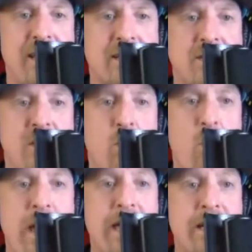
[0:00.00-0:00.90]
this:
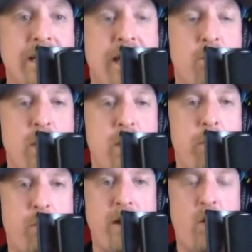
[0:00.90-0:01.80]
"When can
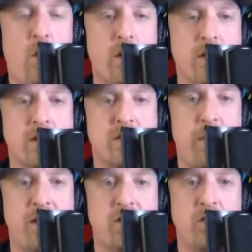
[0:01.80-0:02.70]
we pre-order the
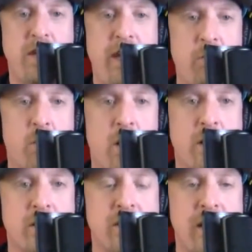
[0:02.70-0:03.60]
special YEET
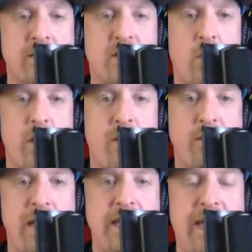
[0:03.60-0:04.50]
run? They sold
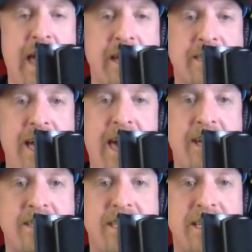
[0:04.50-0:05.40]
enough YEET cannon tags